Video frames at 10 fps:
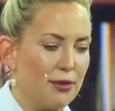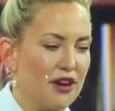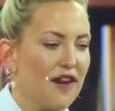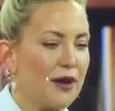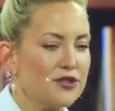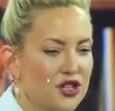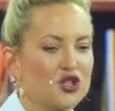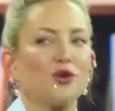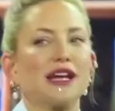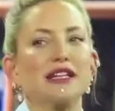But if I was to
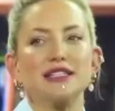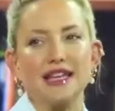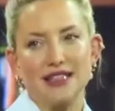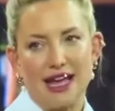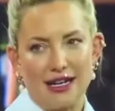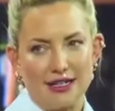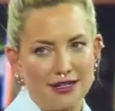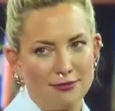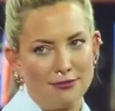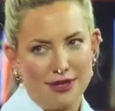translate that
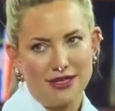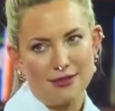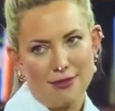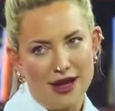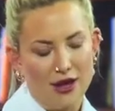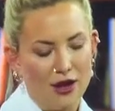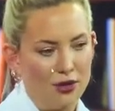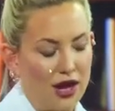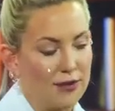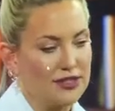into my
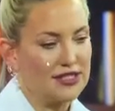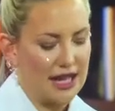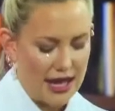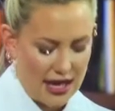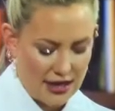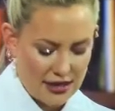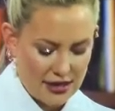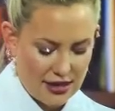own, I would say